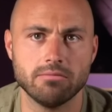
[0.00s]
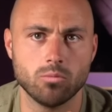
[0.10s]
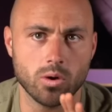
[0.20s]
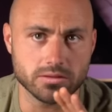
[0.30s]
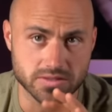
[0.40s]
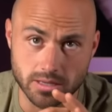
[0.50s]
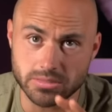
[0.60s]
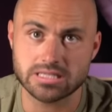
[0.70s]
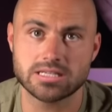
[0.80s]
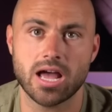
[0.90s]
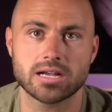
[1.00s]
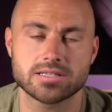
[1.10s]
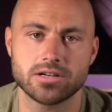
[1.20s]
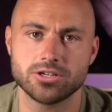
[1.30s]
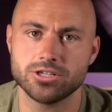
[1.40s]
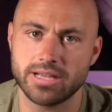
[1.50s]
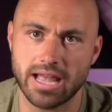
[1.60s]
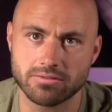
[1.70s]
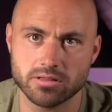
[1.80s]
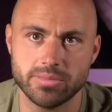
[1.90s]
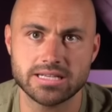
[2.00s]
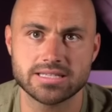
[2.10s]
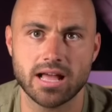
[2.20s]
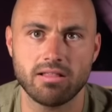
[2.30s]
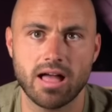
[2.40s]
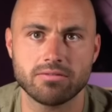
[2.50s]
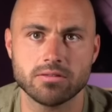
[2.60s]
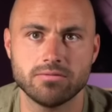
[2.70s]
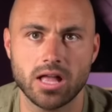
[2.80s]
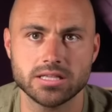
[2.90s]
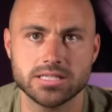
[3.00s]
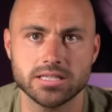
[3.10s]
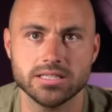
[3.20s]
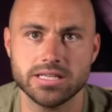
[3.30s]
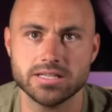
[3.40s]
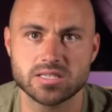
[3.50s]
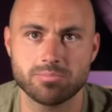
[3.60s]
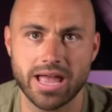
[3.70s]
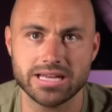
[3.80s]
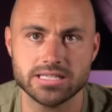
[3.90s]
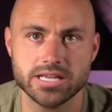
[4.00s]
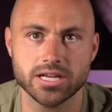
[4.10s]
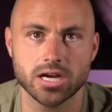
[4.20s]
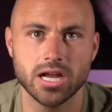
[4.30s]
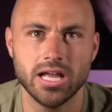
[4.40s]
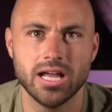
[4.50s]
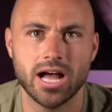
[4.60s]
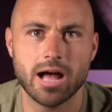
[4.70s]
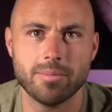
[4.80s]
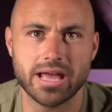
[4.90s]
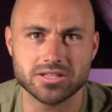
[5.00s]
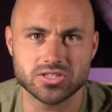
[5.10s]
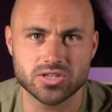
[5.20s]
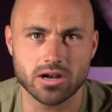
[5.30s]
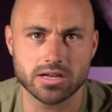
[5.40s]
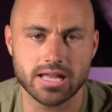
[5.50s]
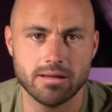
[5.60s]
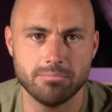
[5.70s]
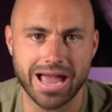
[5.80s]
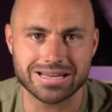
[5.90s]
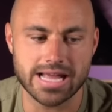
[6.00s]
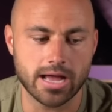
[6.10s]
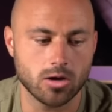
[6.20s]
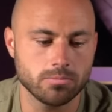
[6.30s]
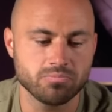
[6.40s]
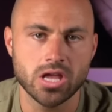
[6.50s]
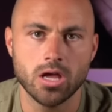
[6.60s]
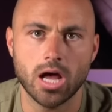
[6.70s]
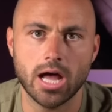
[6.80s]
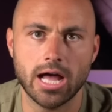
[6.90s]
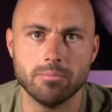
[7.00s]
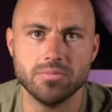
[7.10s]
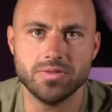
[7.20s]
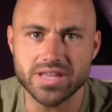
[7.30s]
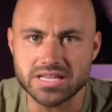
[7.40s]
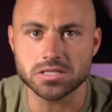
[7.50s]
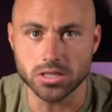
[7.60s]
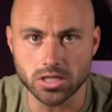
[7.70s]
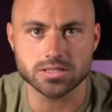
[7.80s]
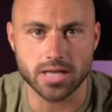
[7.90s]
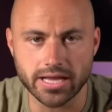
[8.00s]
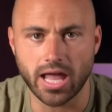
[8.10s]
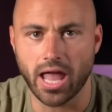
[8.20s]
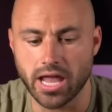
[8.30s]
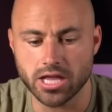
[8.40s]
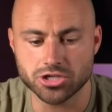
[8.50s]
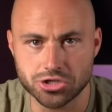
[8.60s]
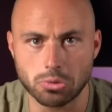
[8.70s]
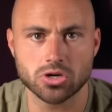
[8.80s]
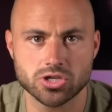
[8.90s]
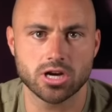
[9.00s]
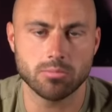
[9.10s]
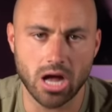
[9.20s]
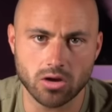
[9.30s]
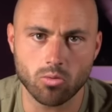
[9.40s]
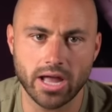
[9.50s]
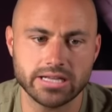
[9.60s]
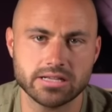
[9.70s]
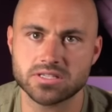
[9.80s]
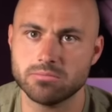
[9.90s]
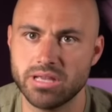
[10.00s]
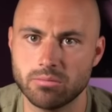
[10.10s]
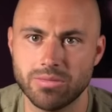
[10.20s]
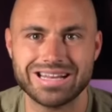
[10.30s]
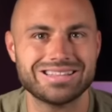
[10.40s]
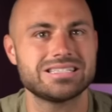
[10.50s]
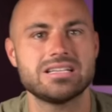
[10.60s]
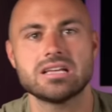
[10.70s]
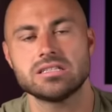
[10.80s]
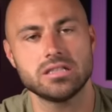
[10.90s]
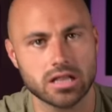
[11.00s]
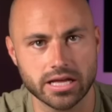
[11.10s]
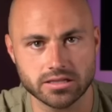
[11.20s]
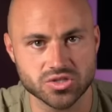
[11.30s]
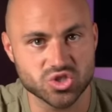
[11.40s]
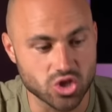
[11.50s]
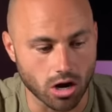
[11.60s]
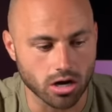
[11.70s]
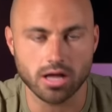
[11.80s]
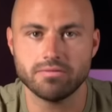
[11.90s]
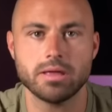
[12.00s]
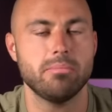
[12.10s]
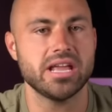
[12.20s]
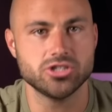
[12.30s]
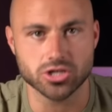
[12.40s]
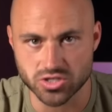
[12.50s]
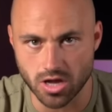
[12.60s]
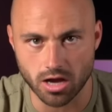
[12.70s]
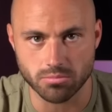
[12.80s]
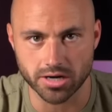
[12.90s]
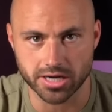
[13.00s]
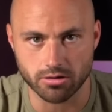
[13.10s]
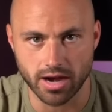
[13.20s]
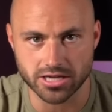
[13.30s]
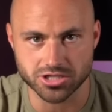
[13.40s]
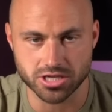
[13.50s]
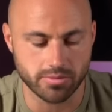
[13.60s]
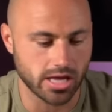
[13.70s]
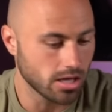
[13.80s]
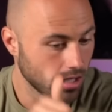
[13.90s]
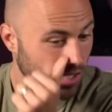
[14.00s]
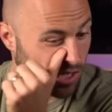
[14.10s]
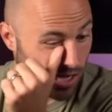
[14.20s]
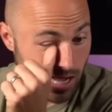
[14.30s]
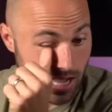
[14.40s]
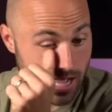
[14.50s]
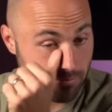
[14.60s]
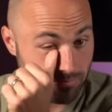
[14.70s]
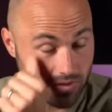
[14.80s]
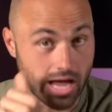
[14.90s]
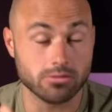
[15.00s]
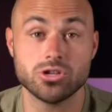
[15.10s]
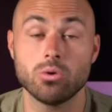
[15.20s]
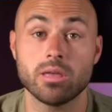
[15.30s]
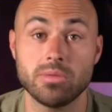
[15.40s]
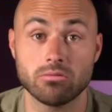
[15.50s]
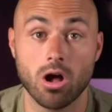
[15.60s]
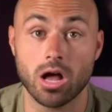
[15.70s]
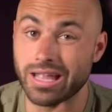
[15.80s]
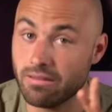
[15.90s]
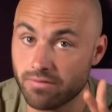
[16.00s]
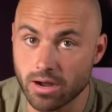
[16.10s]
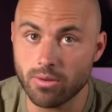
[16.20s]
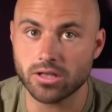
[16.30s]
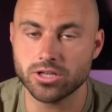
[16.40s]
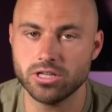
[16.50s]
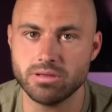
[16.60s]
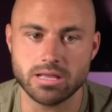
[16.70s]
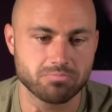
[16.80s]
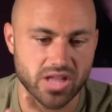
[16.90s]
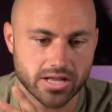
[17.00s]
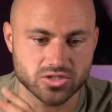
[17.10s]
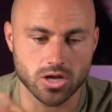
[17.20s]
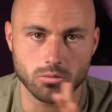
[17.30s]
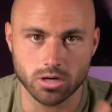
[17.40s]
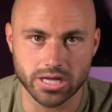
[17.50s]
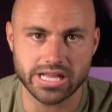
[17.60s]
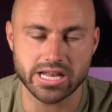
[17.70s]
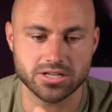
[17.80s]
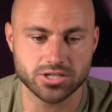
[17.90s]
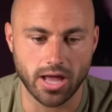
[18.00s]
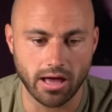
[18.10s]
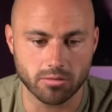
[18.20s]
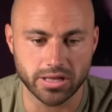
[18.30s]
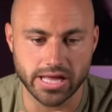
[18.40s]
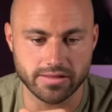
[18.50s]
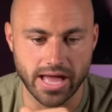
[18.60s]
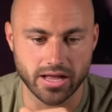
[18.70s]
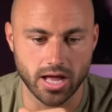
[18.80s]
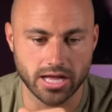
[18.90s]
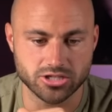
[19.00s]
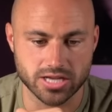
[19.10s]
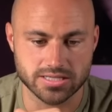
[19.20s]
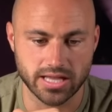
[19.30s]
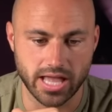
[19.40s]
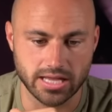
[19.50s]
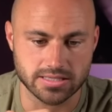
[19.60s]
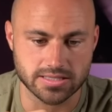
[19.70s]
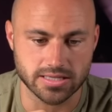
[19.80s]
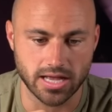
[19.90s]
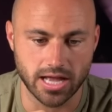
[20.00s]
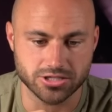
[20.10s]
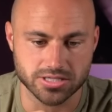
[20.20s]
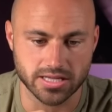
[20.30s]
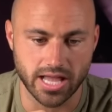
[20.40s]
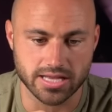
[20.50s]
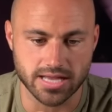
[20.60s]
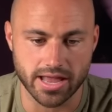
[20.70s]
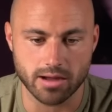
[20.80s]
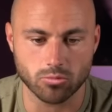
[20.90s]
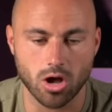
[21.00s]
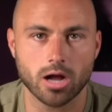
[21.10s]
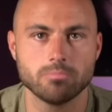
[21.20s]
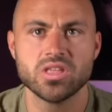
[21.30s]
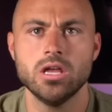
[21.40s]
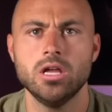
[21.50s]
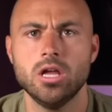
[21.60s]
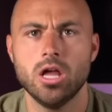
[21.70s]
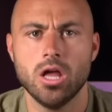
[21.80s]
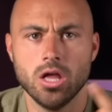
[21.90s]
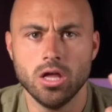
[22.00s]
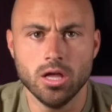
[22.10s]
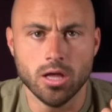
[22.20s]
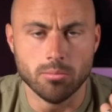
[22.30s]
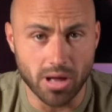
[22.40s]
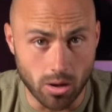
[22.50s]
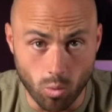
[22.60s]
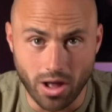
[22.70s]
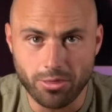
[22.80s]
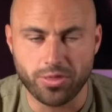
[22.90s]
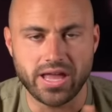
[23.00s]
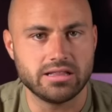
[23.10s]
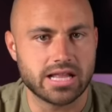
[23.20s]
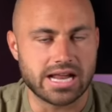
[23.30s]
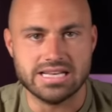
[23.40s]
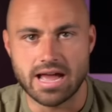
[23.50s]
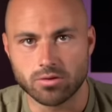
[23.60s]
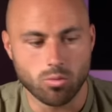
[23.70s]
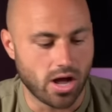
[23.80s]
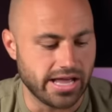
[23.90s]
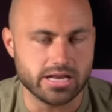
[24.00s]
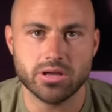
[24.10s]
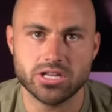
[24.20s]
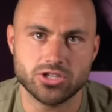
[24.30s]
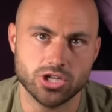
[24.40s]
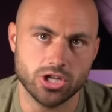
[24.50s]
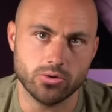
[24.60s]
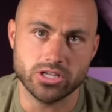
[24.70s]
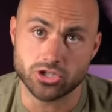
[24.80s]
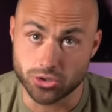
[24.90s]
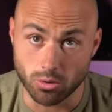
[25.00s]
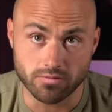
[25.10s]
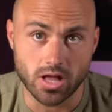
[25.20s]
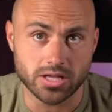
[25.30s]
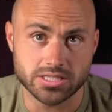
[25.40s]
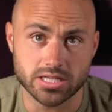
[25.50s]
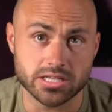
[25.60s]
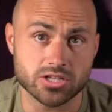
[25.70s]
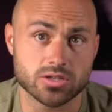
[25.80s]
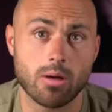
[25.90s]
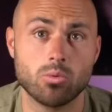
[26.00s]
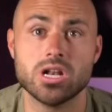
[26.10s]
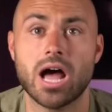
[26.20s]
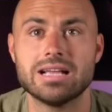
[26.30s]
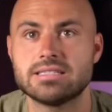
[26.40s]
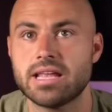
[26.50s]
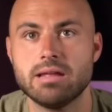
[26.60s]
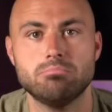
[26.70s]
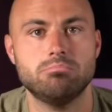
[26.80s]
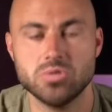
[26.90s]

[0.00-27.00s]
what some of the stocks that are doing after the big sell-off, the volatility spiked here, and it started to come back down. This looks like a short-term unwind of some big money. This doesn't look like the start of a major stock market crash to me. Now, don't get me wrong. It very well could be. And so we're going to get into how to play that just in case I am wrong. But one thing that I never want anybody to do is short volatility. So I would not say,